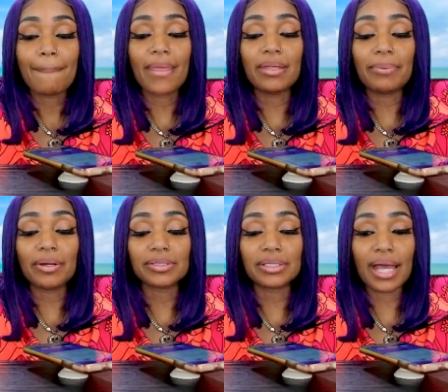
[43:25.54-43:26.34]
and their
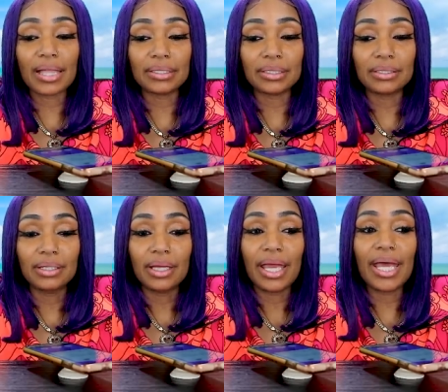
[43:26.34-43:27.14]
personality.
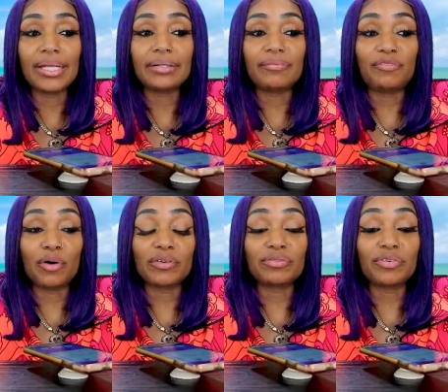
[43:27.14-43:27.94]
And
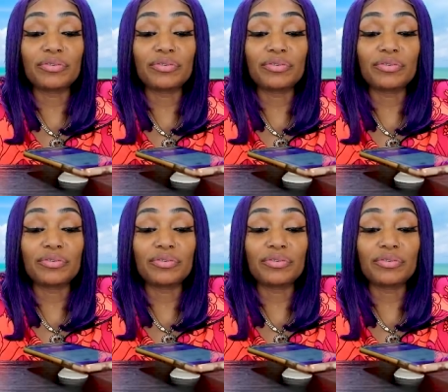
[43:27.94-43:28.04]
for, for,